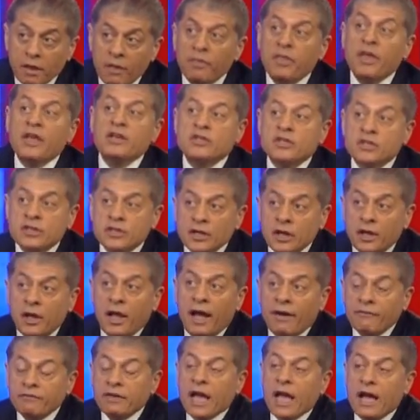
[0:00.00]
they still
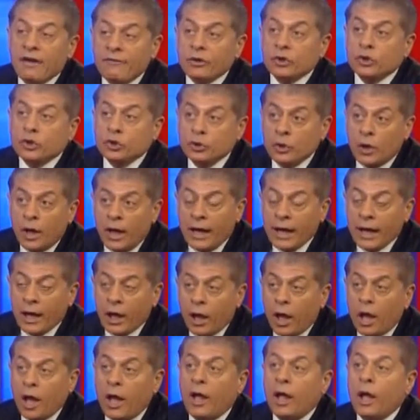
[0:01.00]
have to have a
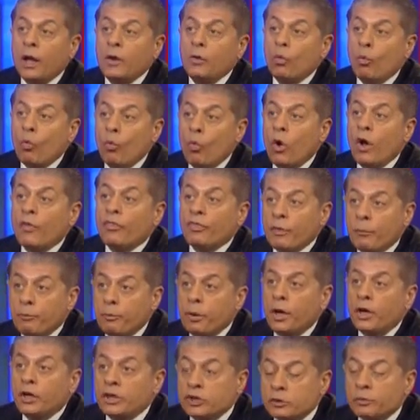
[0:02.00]
trial on what the
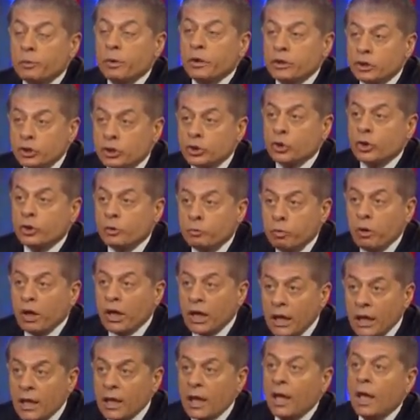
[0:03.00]
punishment should
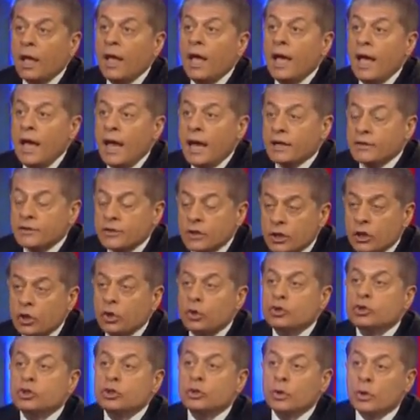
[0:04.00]
be,
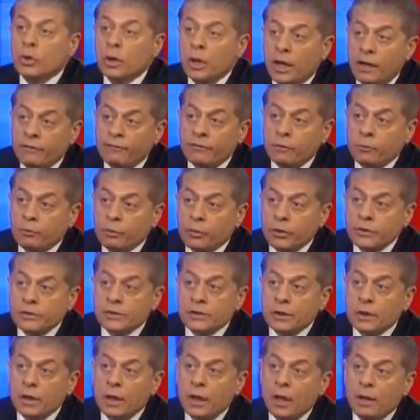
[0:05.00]
execution or life in
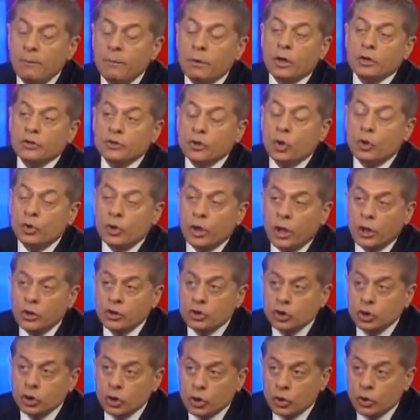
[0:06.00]
prison, because only a
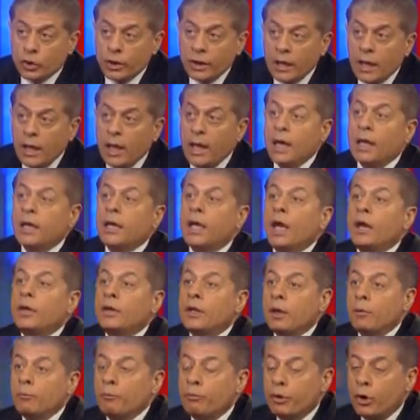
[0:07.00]
jury can
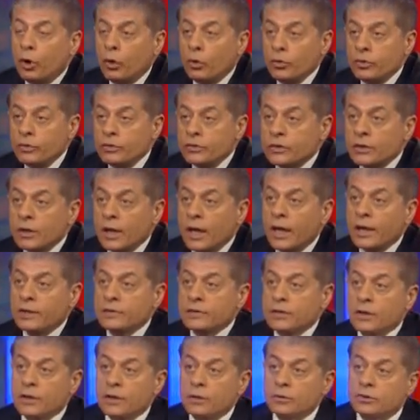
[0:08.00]
impose
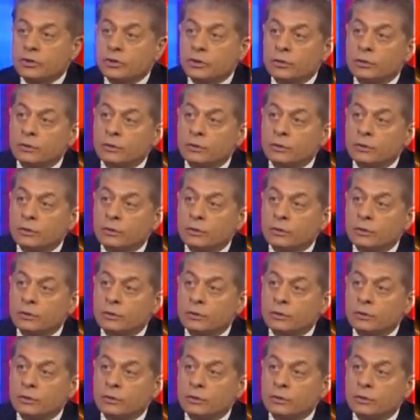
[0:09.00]
execution.